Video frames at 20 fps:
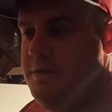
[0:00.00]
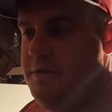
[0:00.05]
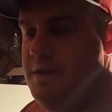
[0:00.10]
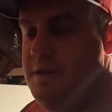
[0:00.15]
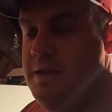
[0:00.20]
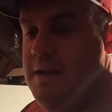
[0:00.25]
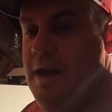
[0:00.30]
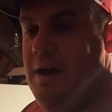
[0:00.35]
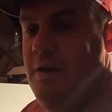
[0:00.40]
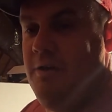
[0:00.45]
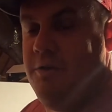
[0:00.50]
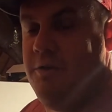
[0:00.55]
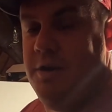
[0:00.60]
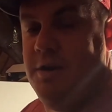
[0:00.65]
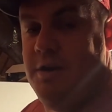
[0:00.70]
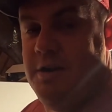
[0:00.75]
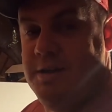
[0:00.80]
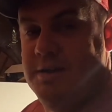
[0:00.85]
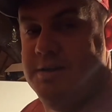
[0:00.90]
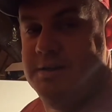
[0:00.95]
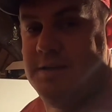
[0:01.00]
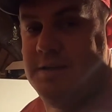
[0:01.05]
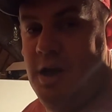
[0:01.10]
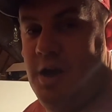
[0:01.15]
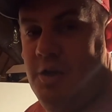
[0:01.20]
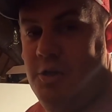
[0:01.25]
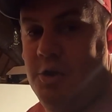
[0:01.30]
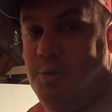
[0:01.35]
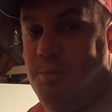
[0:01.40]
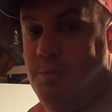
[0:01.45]
Now, there is
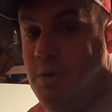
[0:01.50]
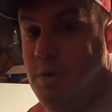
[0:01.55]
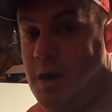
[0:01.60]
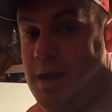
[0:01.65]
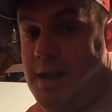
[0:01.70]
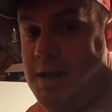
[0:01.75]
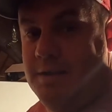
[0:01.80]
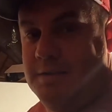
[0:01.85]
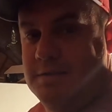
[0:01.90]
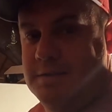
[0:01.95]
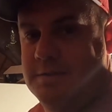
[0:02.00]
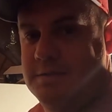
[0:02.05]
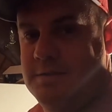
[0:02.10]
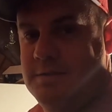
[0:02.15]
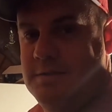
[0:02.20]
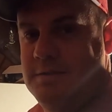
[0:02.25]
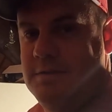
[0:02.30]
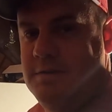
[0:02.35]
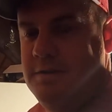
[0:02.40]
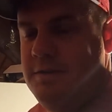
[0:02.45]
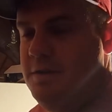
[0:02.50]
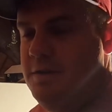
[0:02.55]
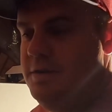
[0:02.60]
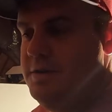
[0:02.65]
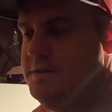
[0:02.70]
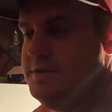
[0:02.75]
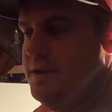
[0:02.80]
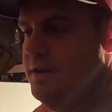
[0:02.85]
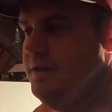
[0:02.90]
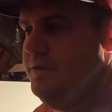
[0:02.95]
other brands, there
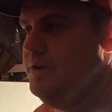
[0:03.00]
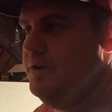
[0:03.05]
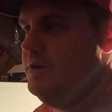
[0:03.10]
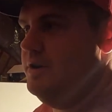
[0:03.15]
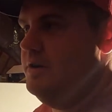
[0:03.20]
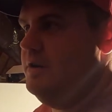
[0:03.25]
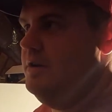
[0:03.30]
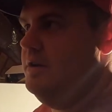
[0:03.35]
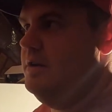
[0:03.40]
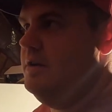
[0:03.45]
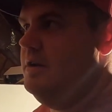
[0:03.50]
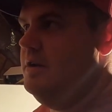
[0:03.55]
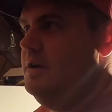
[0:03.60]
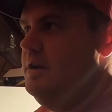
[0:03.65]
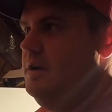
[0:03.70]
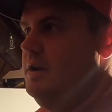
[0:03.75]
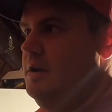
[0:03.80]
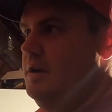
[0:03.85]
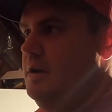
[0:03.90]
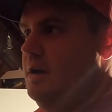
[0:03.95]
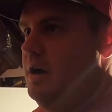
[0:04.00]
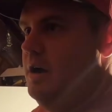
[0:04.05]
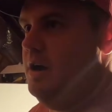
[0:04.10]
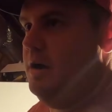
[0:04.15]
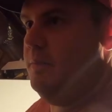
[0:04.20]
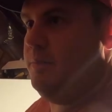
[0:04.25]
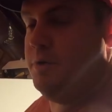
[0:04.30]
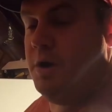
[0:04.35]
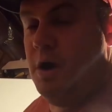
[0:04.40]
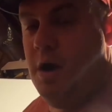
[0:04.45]
is other
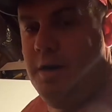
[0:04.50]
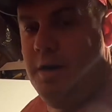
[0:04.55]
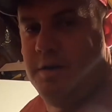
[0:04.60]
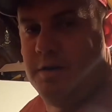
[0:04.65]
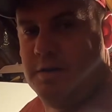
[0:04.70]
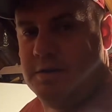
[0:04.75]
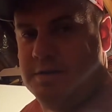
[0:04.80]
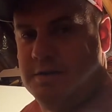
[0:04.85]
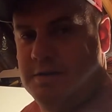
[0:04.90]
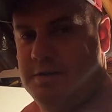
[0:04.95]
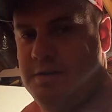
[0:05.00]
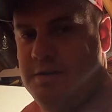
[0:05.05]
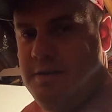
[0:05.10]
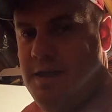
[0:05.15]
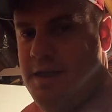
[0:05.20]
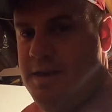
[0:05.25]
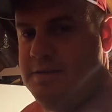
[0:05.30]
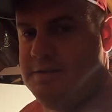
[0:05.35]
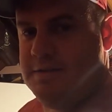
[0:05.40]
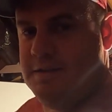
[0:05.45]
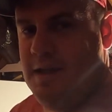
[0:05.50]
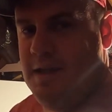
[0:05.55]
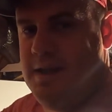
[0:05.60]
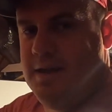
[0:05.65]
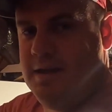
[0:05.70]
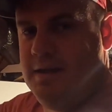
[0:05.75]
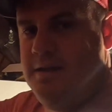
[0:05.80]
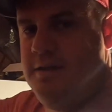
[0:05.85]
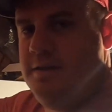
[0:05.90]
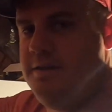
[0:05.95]
products that is
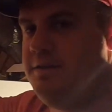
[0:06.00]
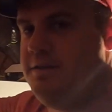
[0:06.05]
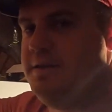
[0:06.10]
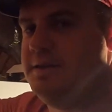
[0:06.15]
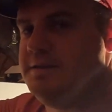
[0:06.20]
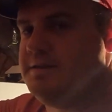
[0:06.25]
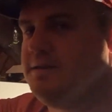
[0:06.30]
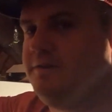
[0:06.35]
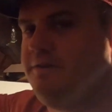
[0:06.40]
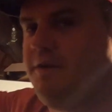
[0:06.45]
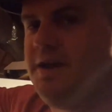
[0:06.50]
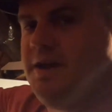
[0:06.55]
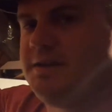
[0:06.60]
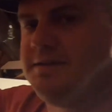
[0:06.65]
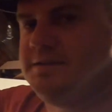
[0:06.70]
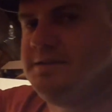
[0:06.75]
like this device